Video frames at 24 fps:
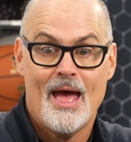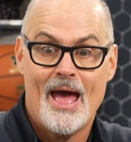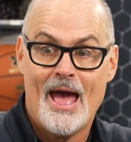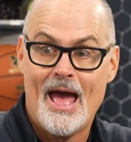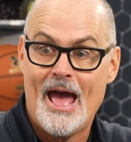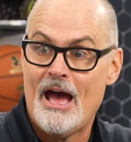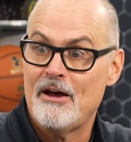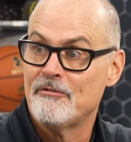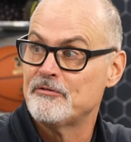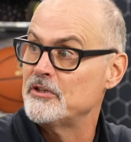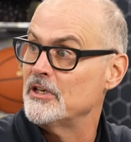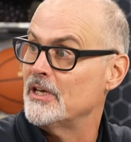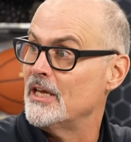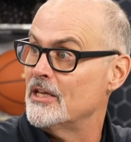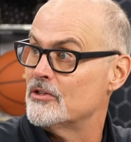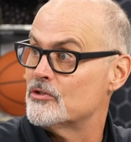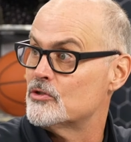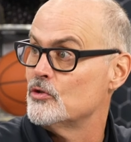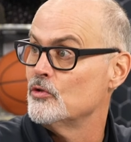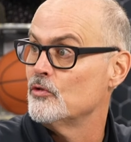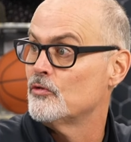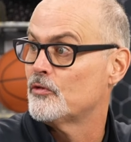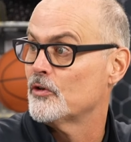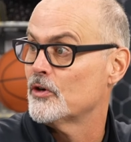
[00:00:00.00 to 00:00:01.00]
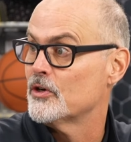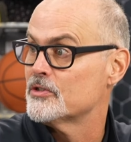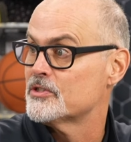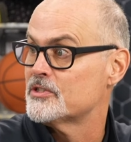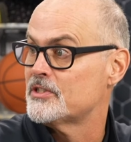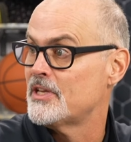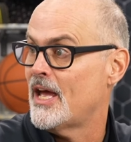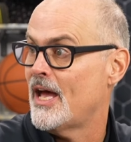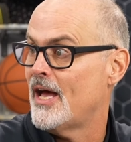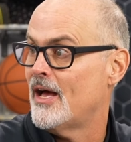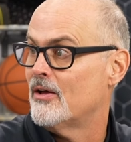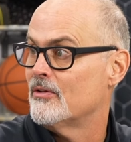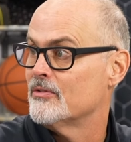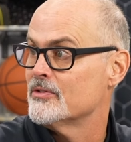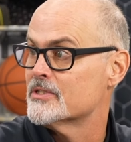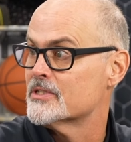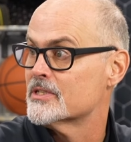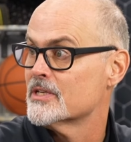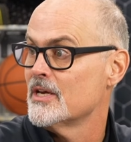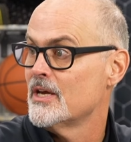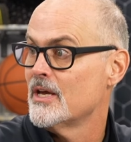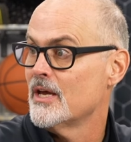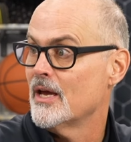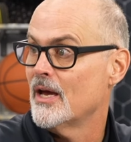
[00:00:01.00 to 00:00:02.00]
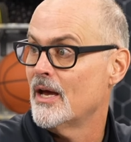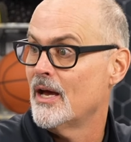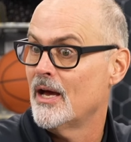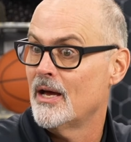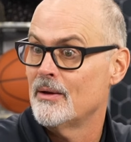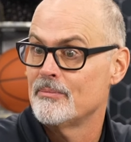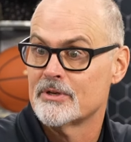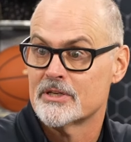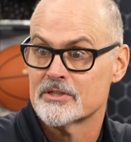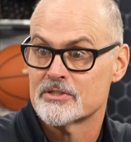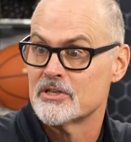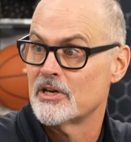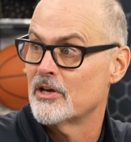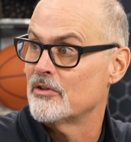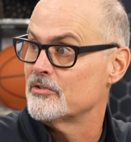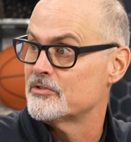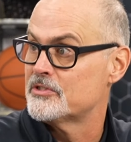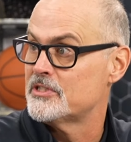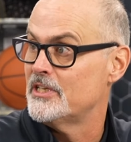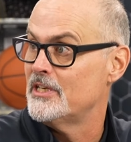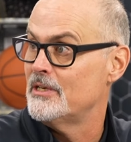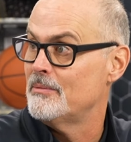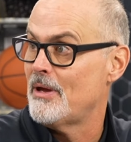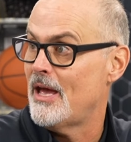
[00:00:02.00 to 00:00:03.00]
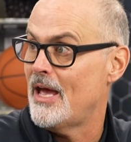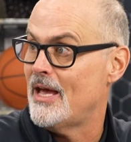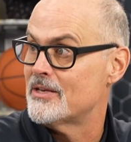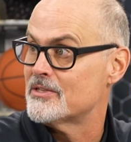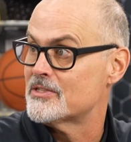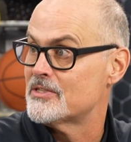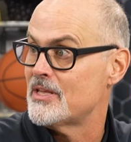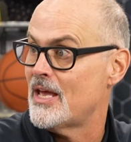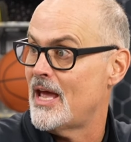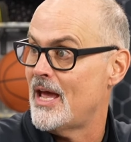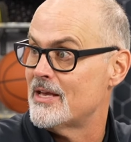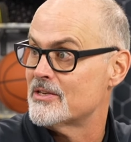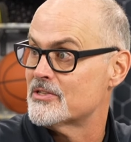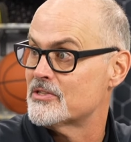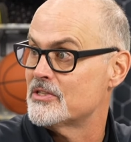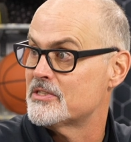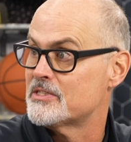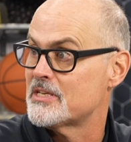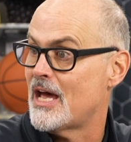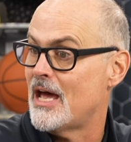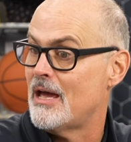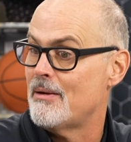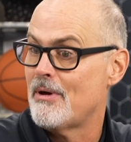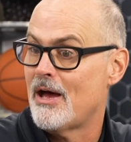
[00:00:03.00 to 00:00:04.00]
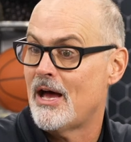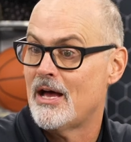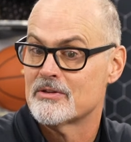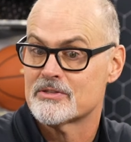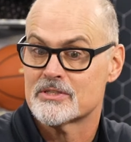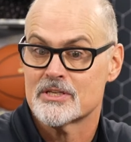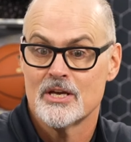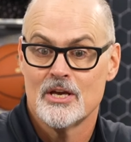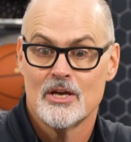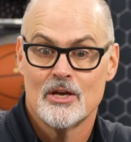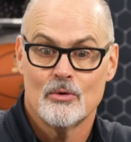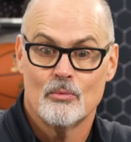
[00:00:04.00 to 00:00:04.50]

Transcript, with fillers: have to get two first downs uh, because the other team has has the timeouts.